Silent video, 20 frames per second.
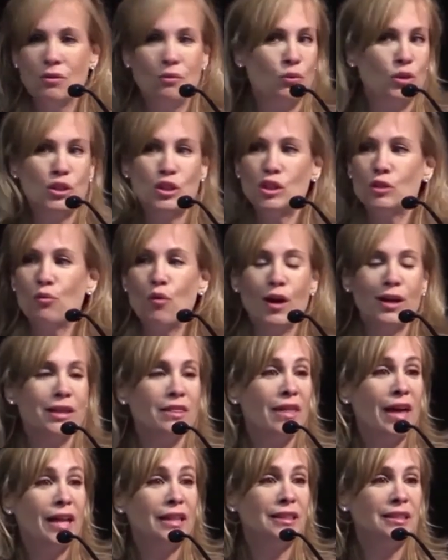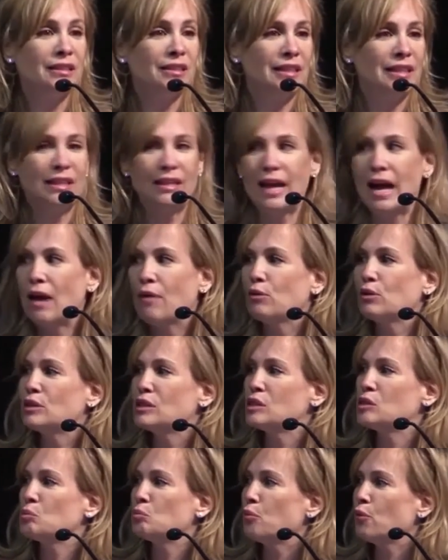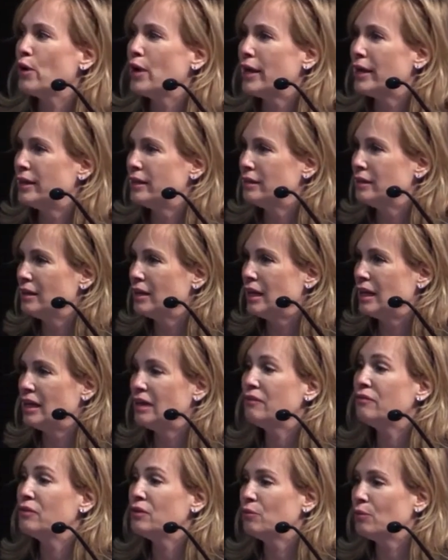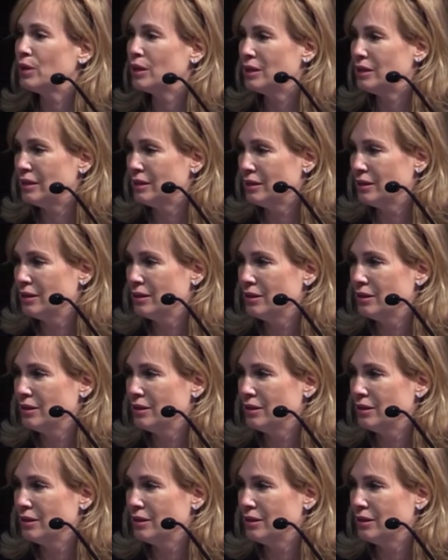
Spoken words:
when she wanted that deleted, how it spread, and everyone